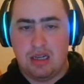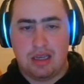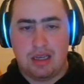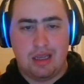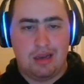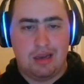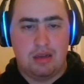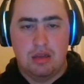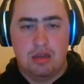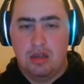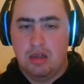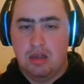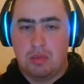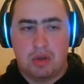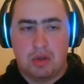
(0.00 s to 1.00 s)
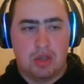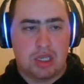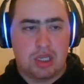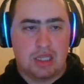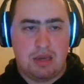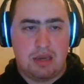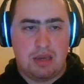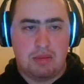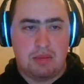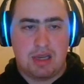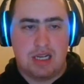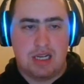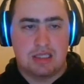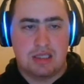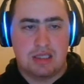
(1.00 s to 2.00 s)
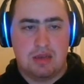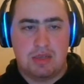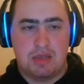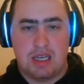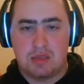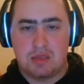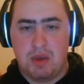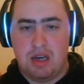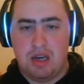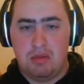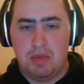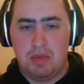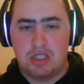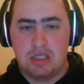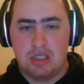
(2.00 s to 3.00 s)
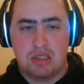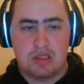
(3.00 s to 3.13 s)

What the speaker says: Again, we're looking at the same concept as Man on Mission.